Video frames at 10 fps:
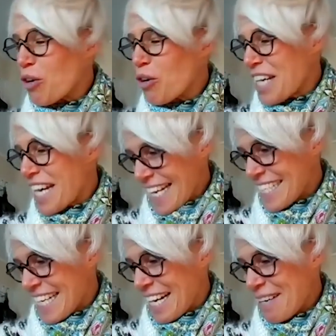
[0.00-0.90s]

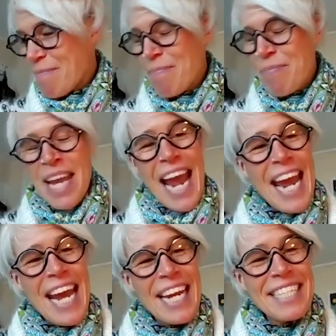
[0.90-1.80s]
connector,
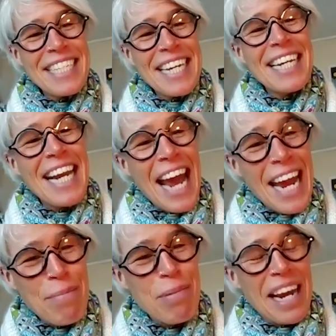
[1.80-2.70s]
and
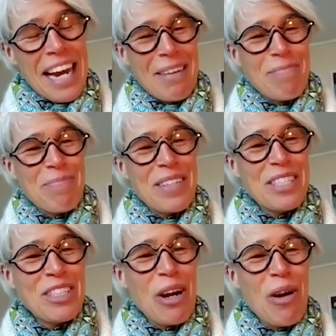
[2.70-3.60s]
enabler.
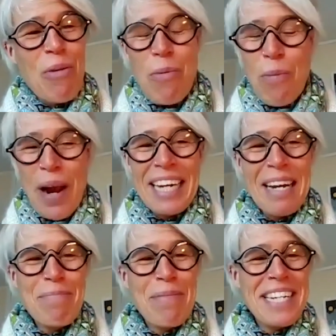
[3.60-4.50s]
So
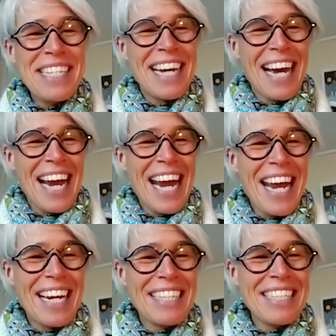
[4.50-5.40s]
welcome, Peter,
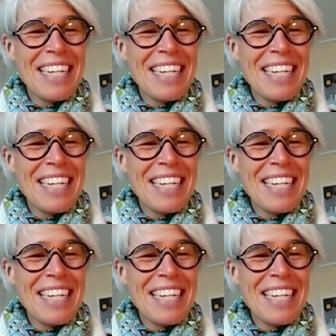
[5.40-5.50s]
and